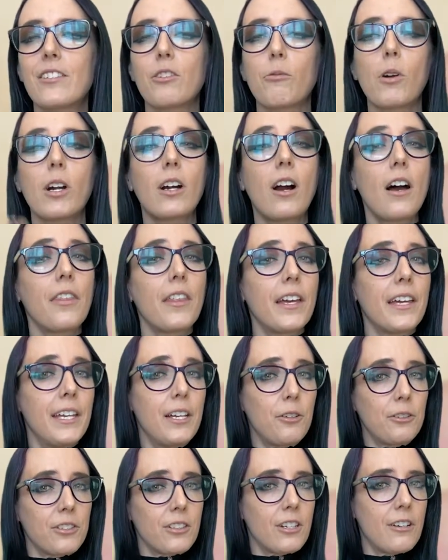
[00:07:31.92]
to work on the
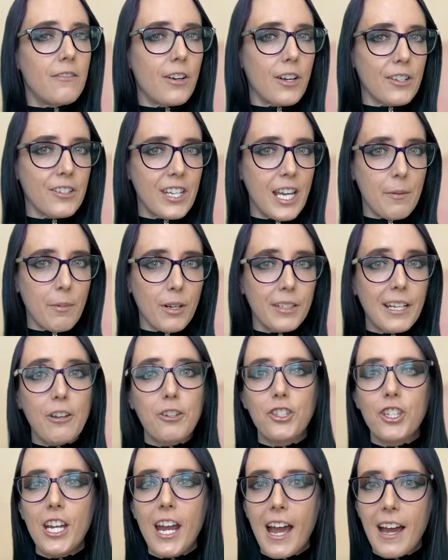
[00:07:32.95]
hilt of her saber. Now
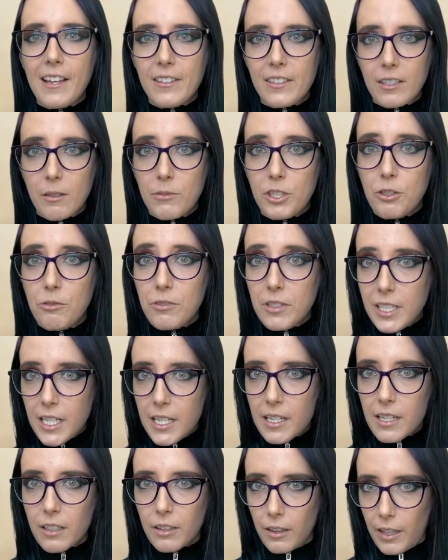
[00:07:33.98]
she has some
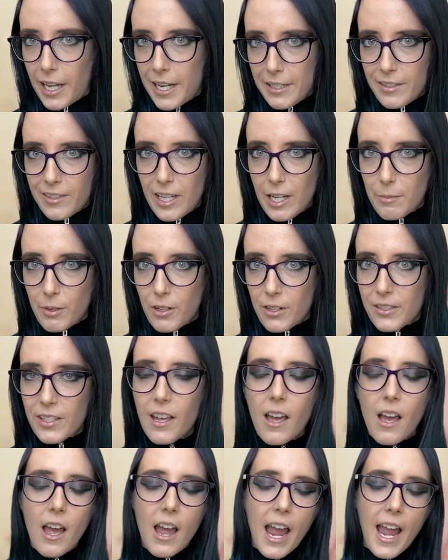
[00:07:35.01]
unique lightsabers,
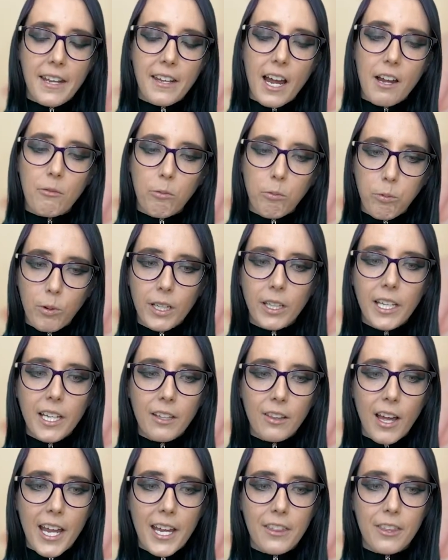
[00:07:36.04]
and I really
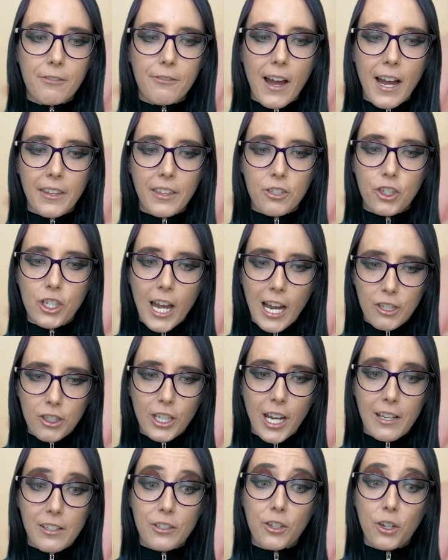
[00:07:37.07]
like the fact that she actually
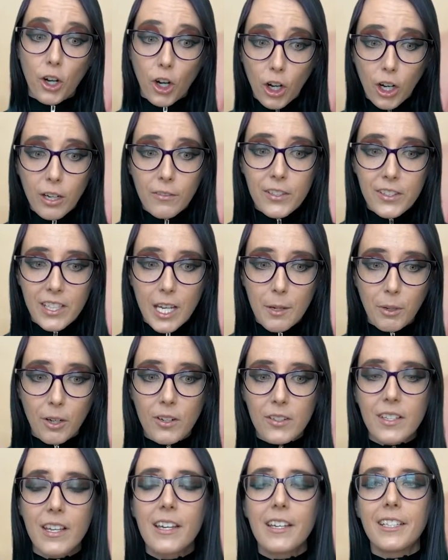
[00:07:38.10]
has curved
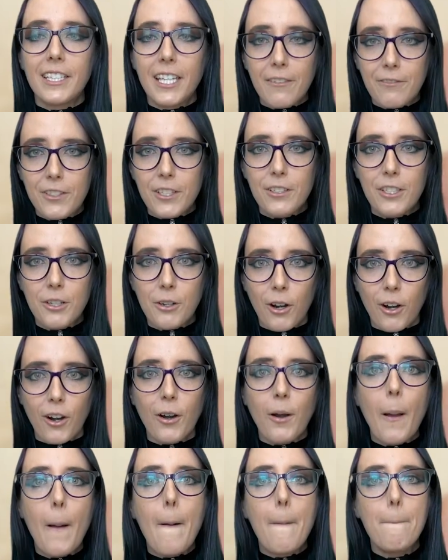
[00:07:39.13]
sabers gifted to
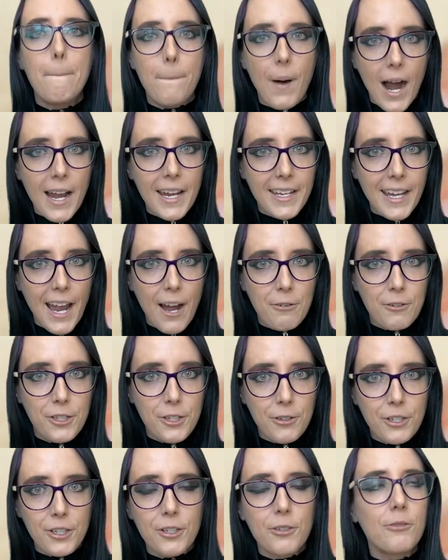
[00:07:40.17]
her by Count
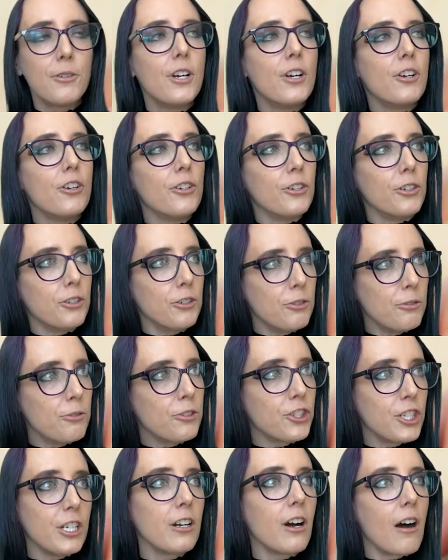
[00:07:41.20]
Dooku, who
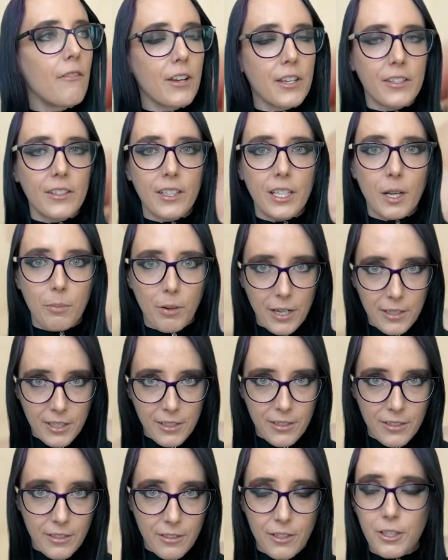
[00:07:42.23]
she obviously
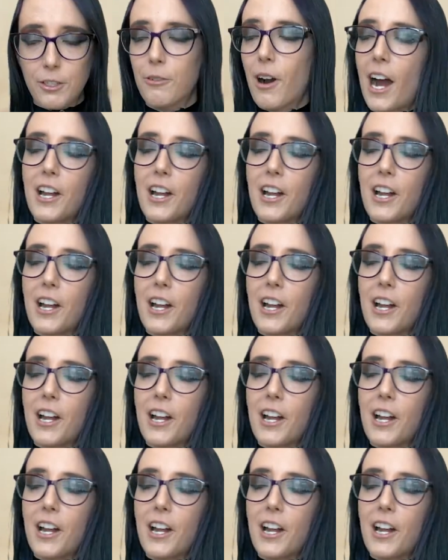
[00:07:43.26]
apprenticed to.